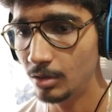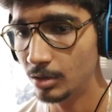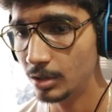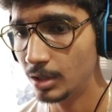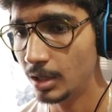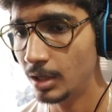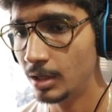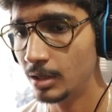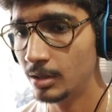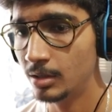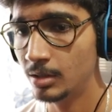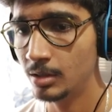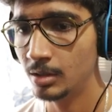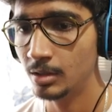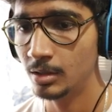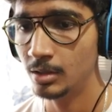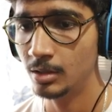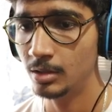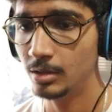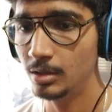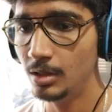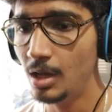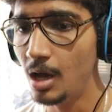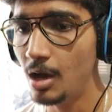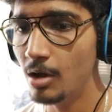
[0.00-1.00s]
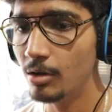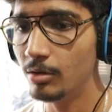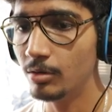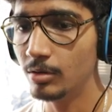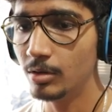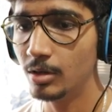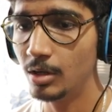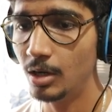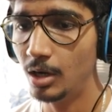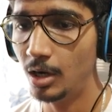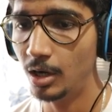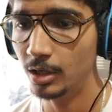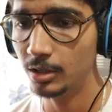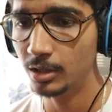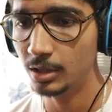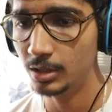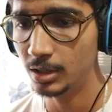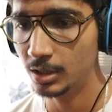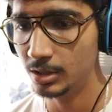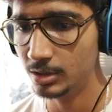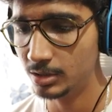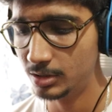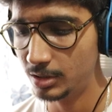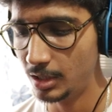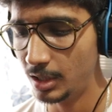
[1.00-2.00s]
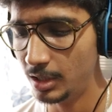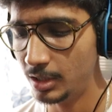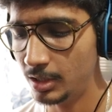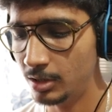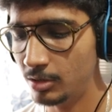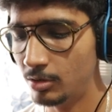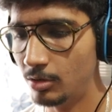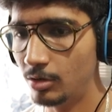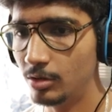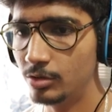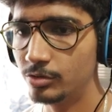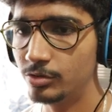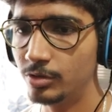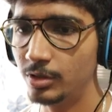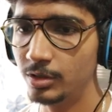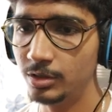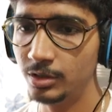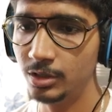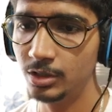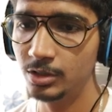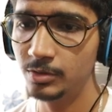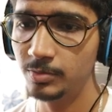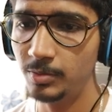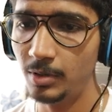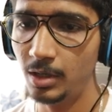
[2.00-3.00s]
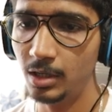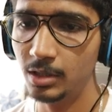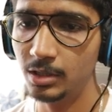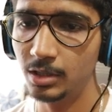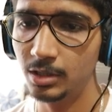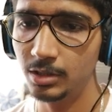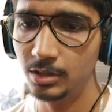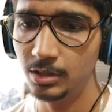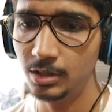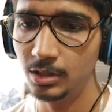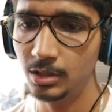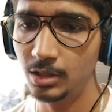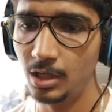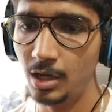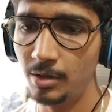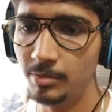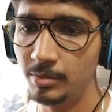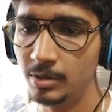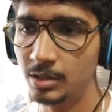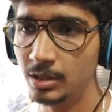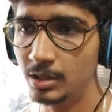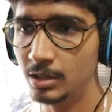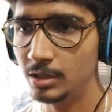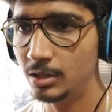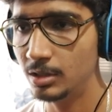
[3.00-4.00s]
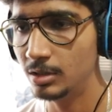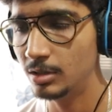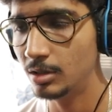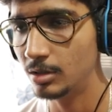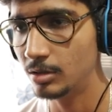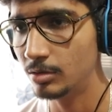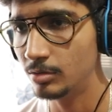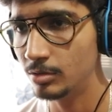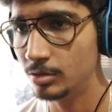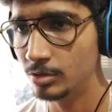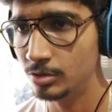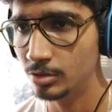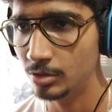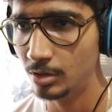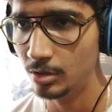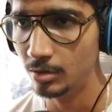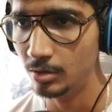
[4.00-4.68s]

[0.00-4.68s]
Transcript: Okay, Now, other than staring also in this part he did, he did a good